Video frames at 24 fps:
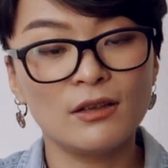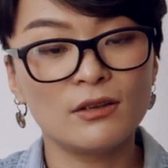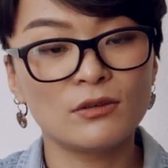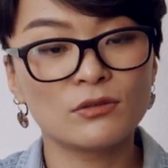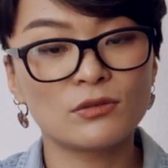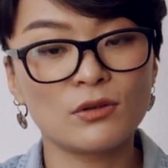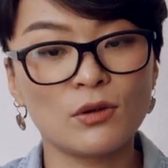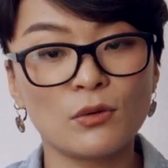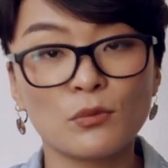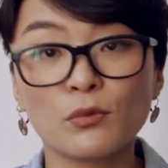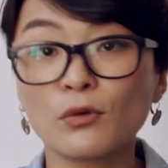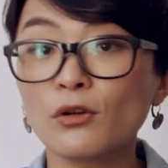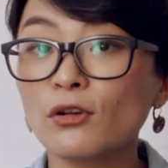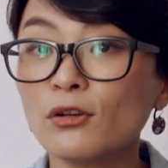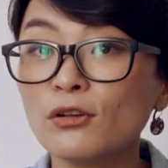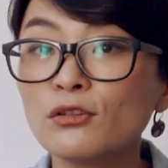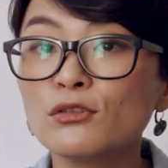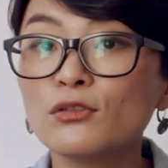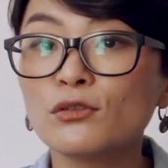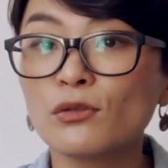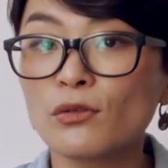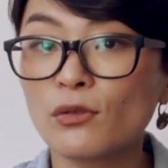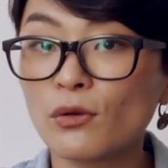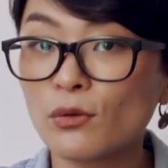So we're
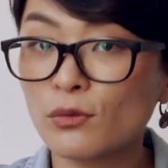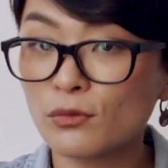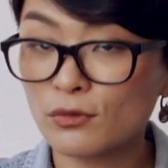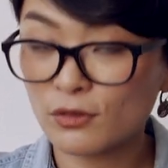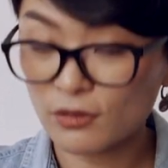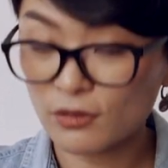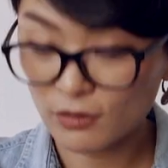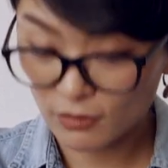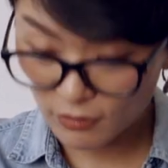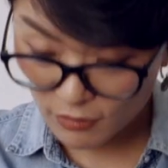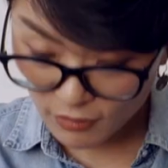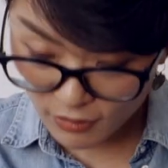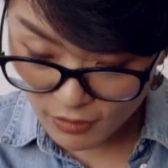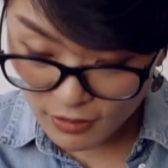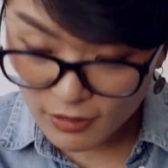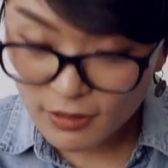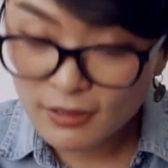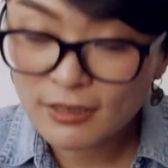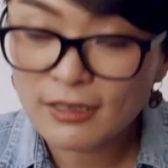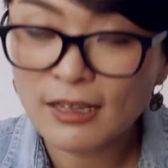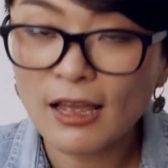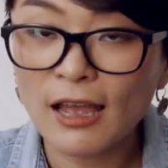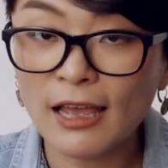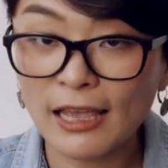gonna do those
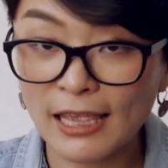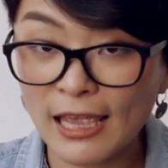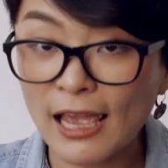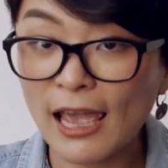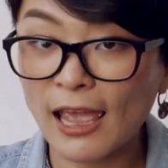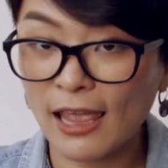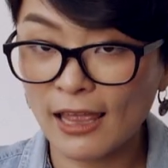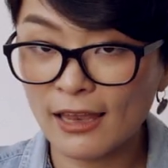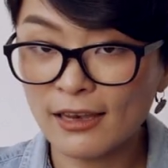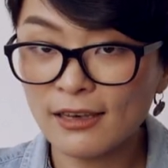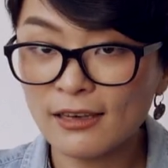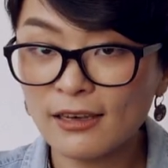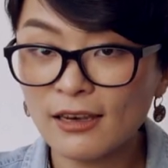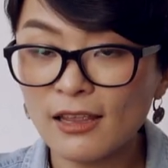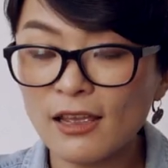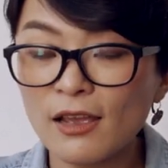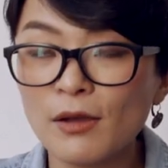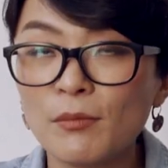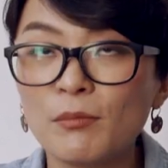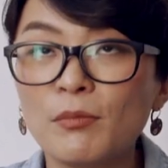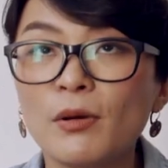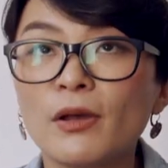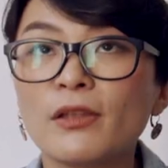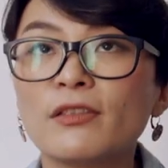again,
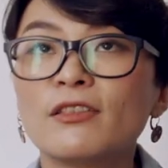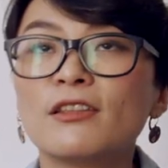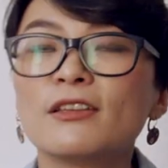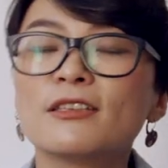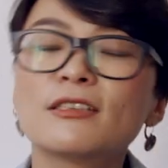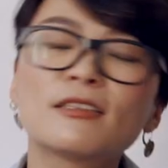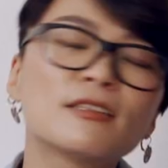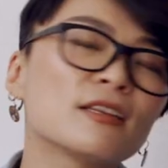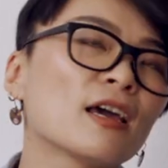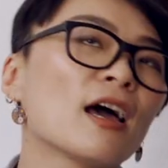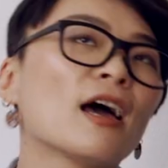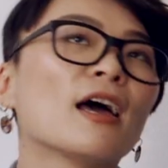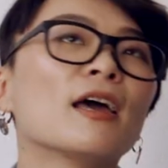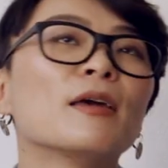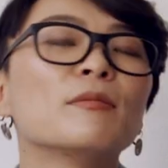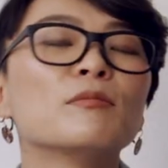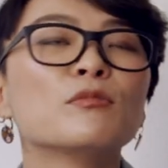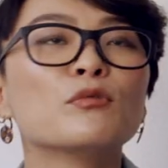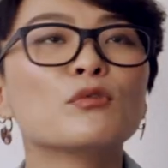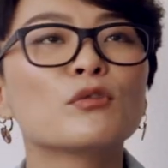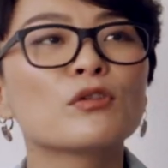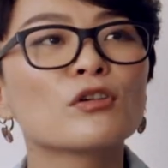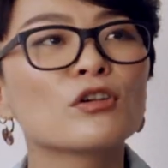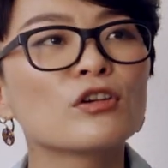but this
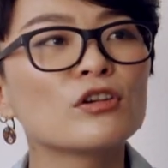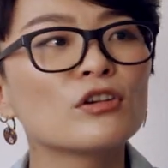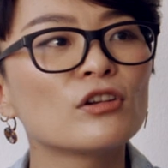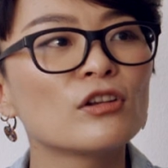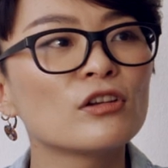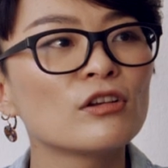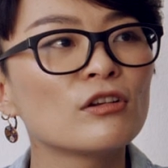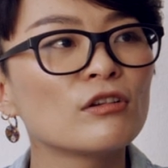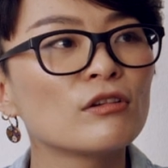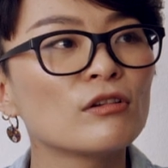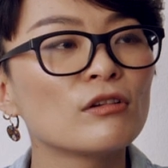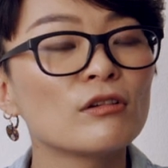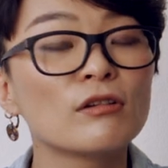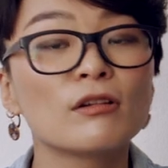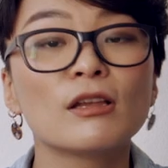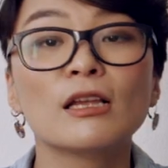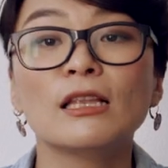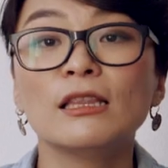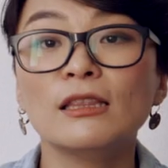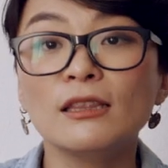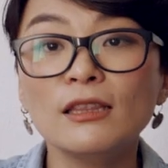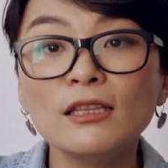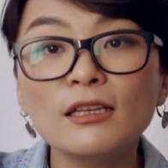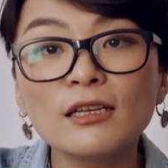time we're gonna
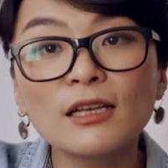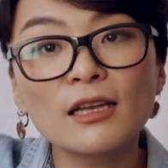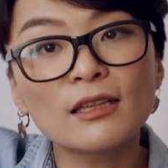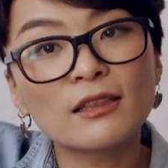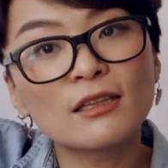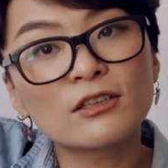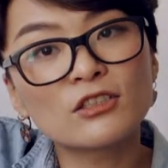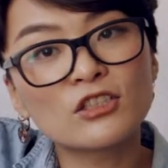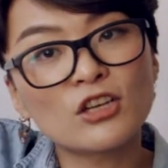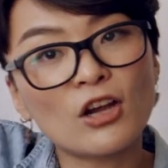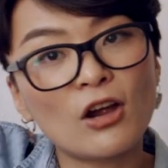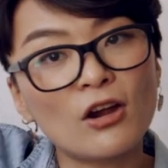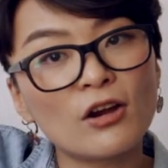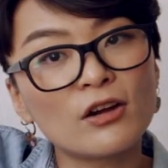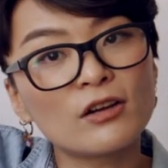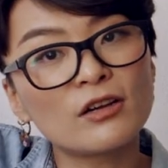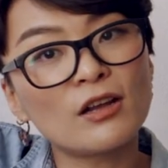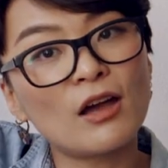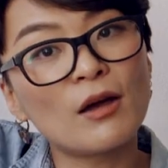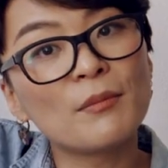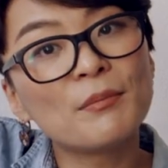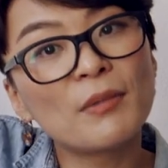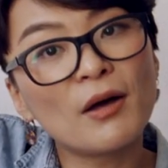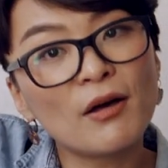look at the chart
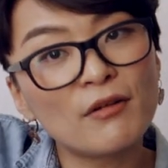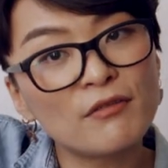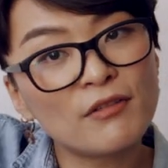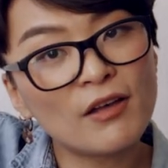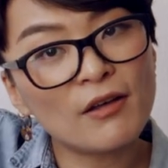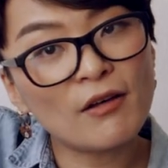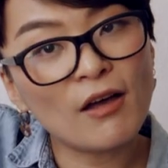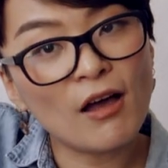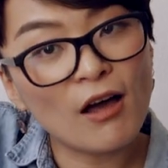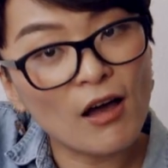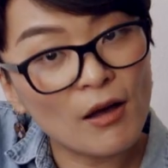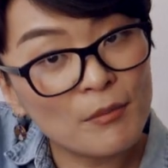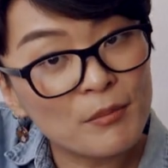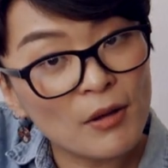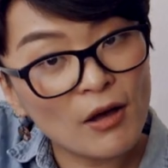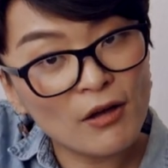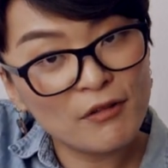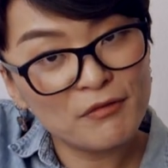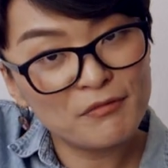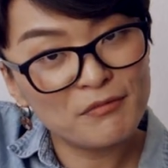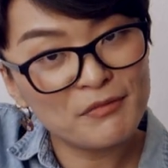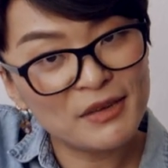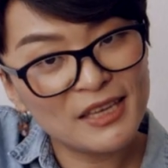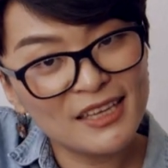
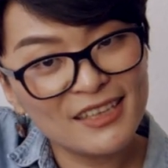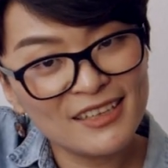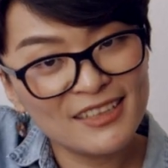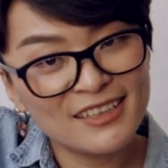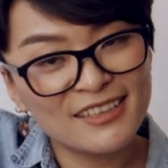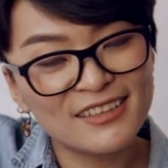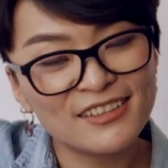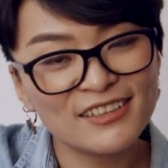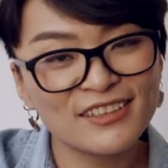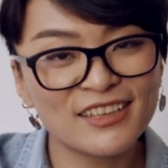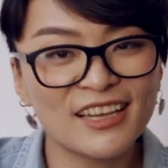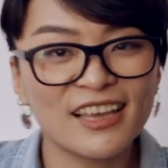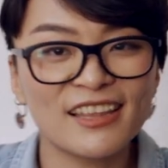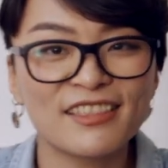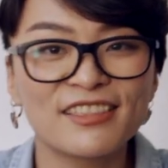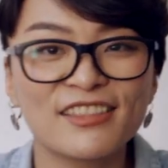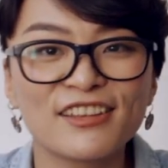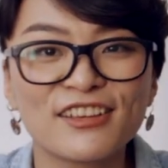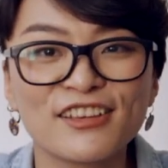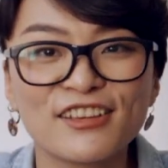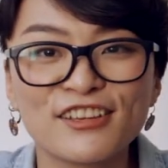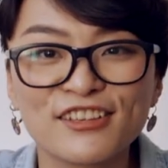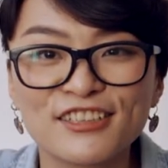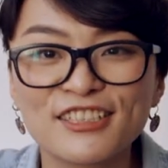above me, look at
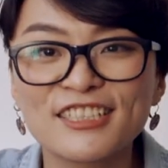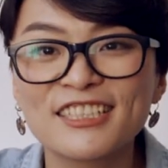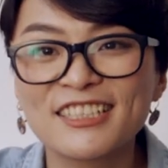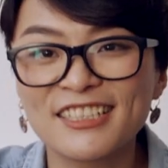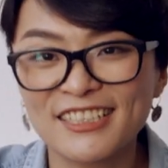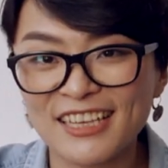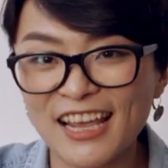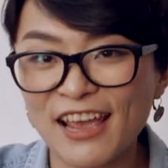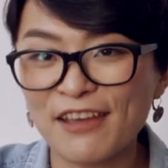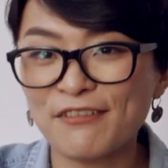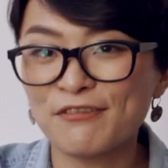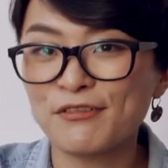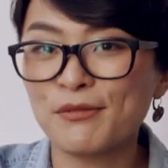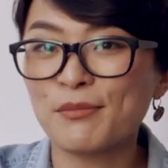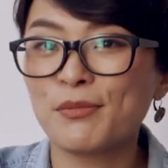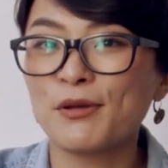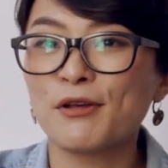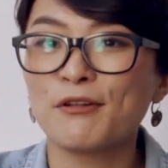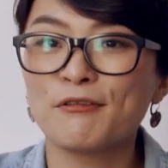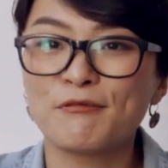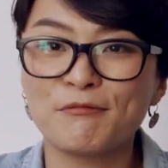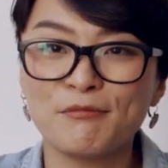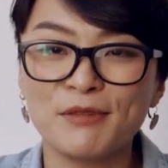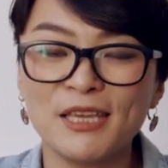the staff
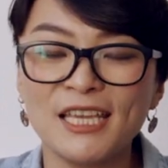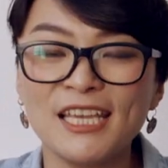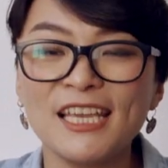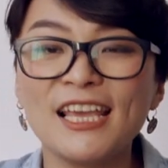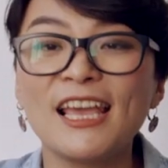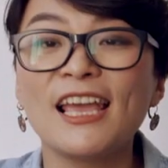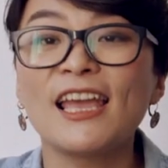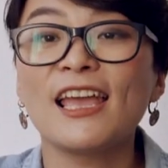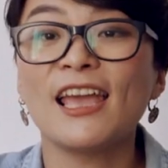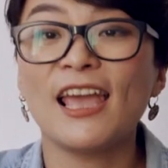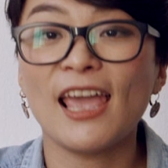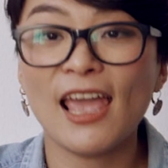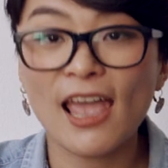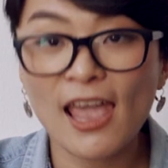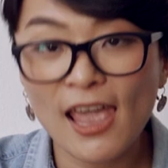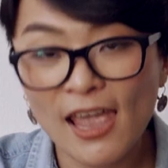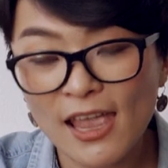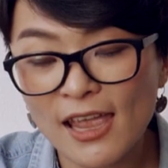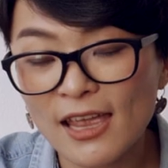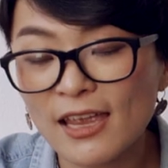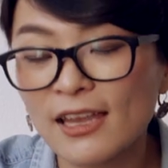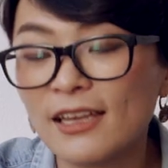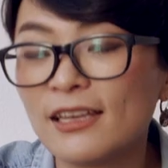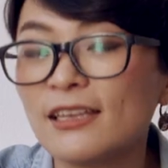above me,
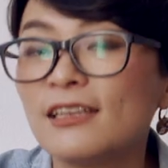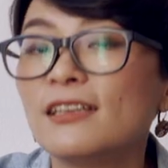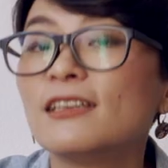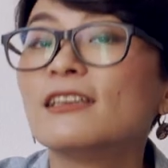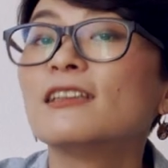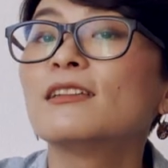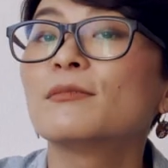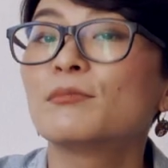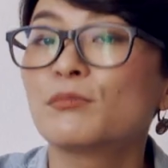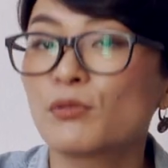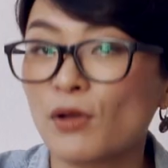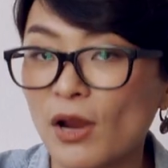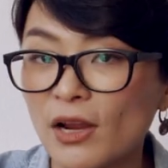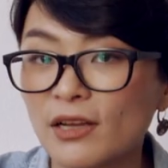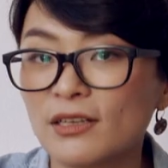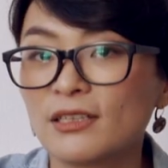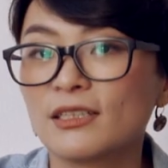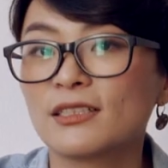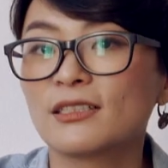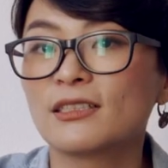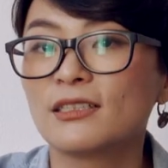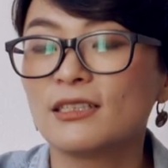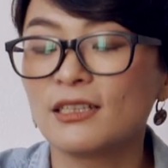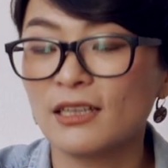and
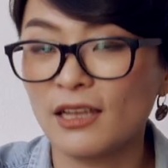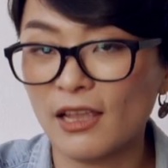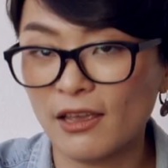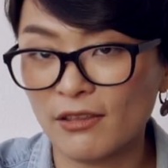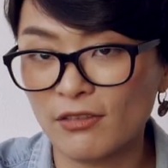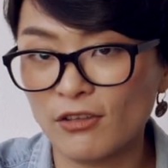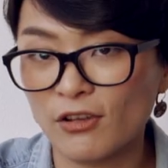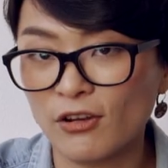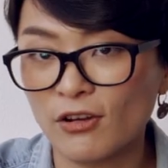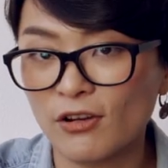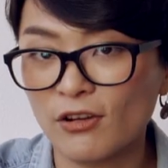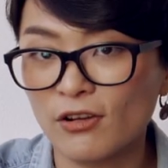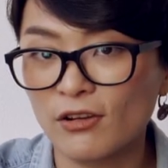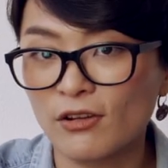practice together.